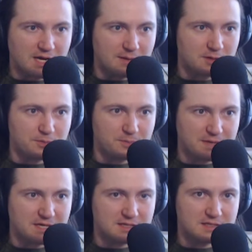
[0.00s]
I'm going to put
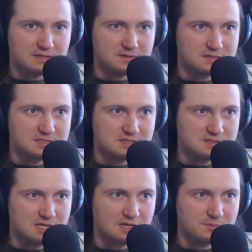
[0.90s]
back in that other disc
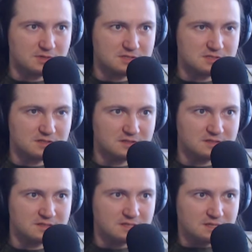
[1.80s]
because now I'm
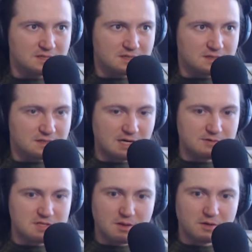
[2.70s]
concerned that I
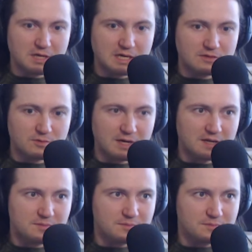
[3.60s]
wasn't looking at the
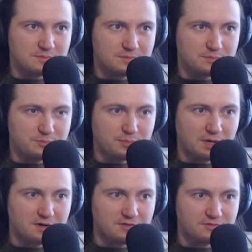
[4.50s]
right
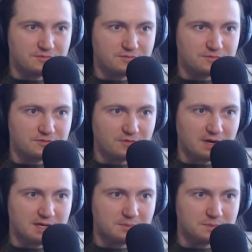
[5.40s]
part of the
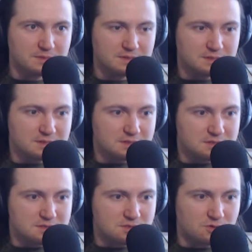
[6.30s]
frame.
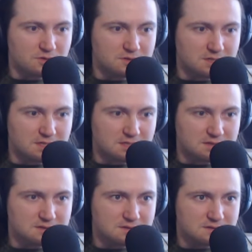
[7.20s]
So hold on.
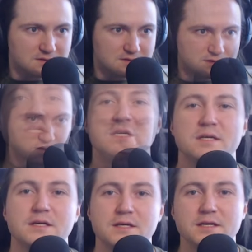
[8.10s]

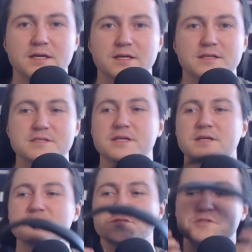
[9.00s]
Yeah, that's
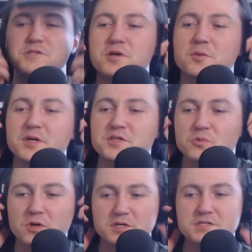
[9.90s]
like so much
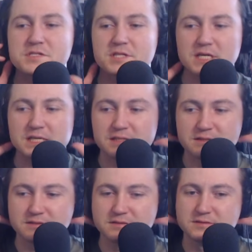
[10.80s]
worse
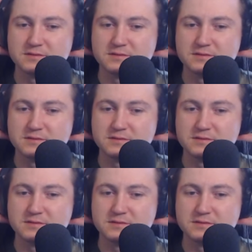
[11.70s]
than